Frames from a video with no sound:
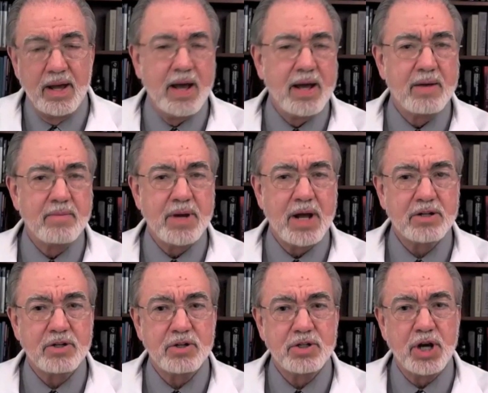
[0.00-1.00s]
Hi, I'm
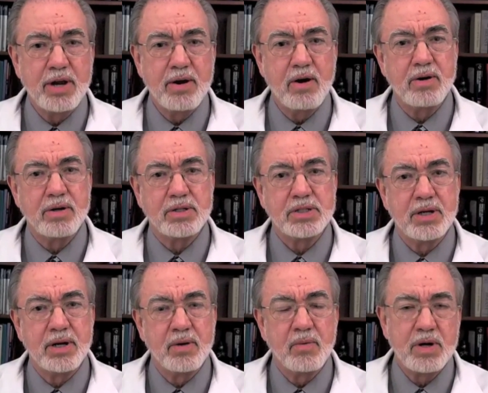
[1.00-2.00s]
Dr. Jay Harness,
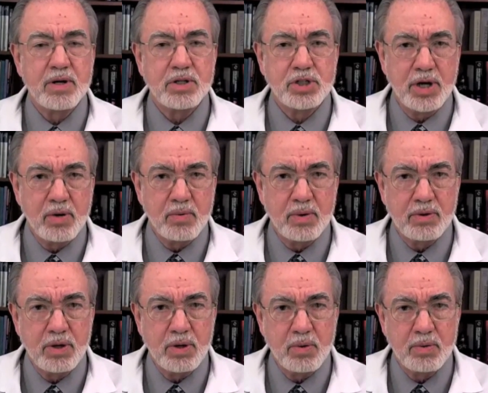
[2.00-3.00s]
and I want to share
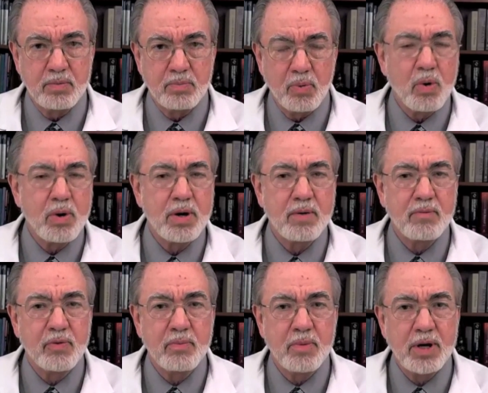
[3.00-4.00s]
with you important
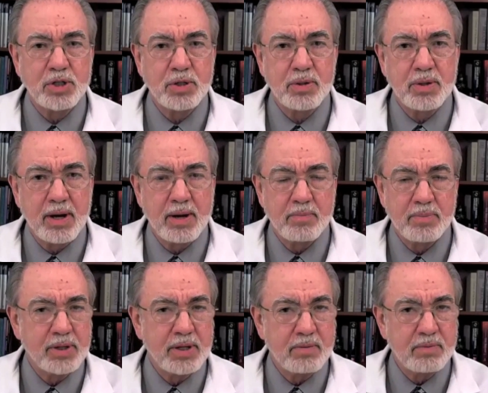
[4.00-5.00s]
information that I
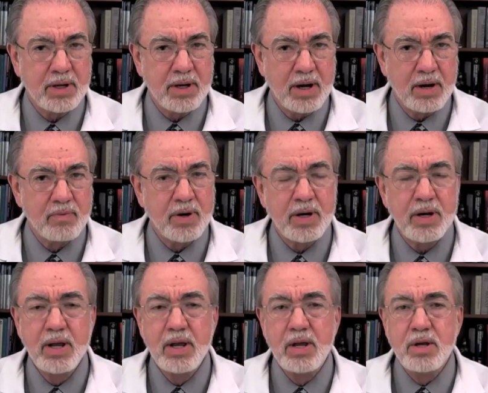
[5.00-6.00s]
believe that
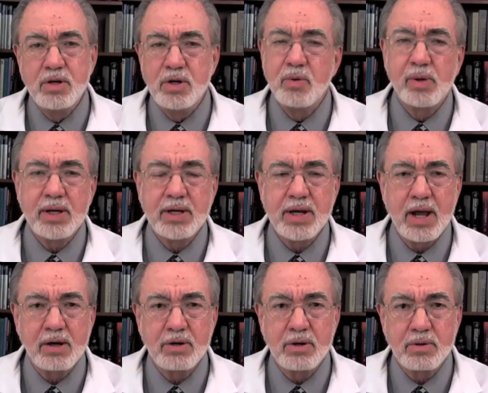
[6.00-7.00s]
every newly
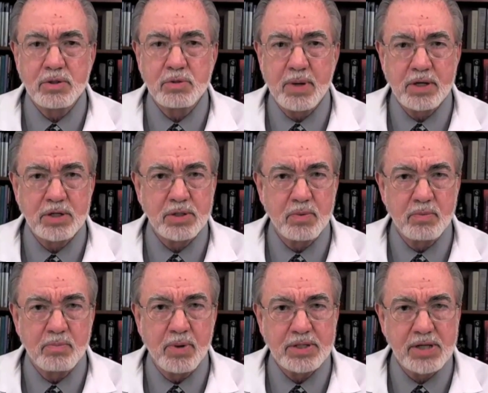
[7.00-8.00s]
diagnosed patient
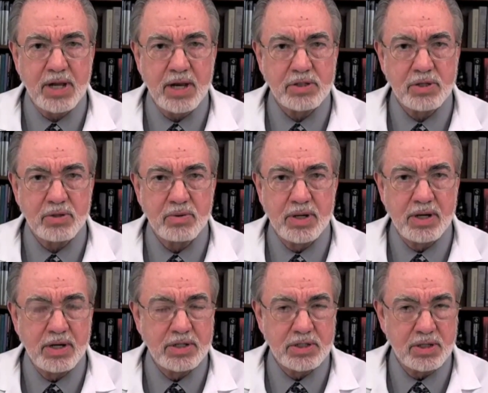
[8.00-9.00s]
with breast cancer
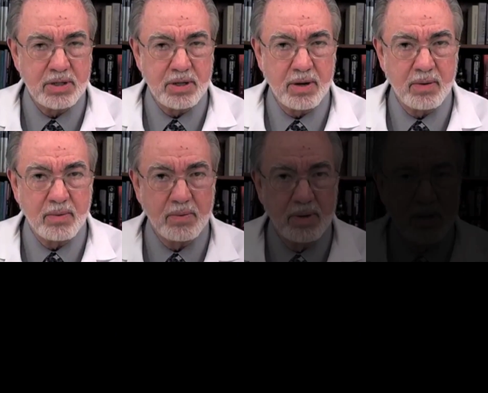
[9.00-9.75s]
needs to know.